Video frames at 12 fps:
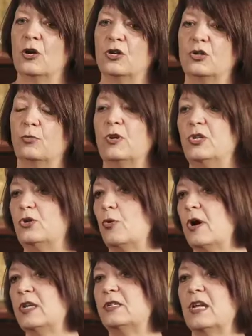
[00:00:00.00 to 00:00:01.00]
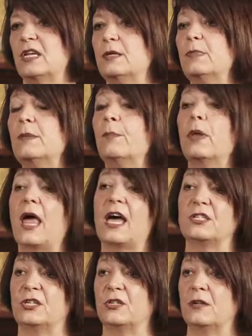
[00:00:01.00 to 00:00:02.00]
to rejoice and to be
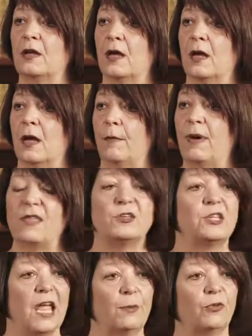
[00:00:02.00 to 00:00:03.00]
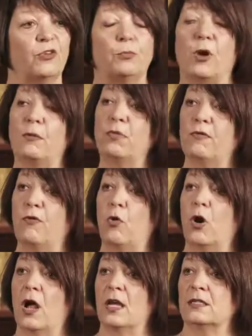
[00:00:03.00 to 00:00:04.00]
blessed by the table spread
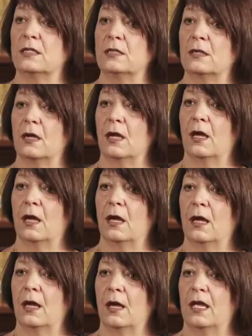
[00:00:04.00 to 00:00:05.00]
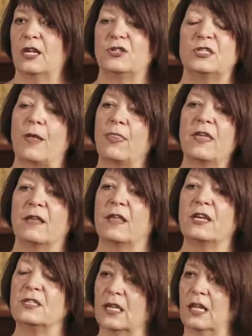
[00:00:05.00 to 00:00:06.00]
before us is something
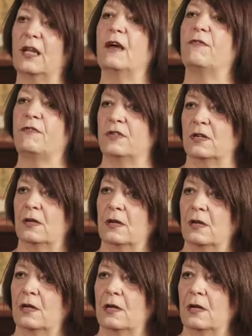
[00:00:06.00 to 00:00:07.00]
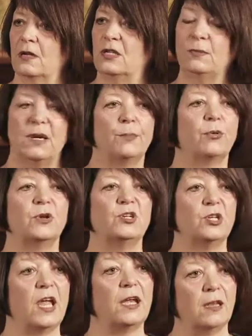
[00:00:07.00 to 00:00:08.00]
that is a gift to be
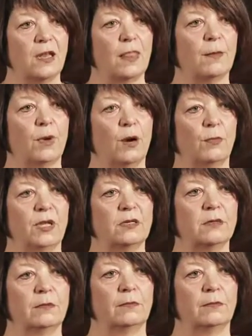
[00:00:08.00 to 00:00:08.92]
appreciated in the moment.